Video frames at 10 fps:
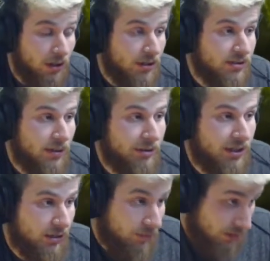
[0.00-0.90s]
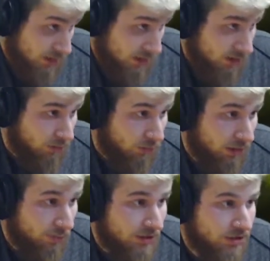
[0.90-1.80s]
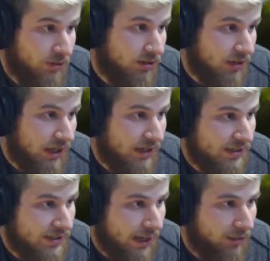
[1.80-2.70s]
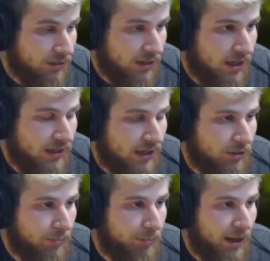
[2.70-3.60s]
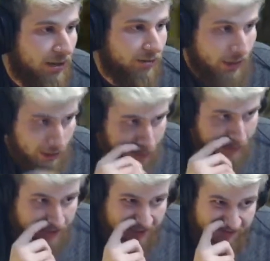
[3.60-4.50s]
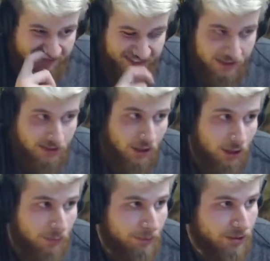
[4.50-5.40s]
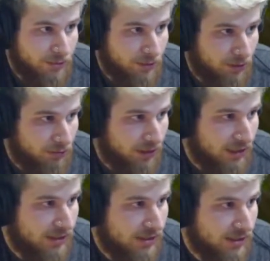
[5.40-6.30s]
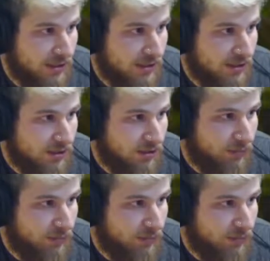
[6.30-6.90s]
It's not a big deal. The real ones you want to look at is Caltheon and your bottleneck ones. So what most people don't realize is you're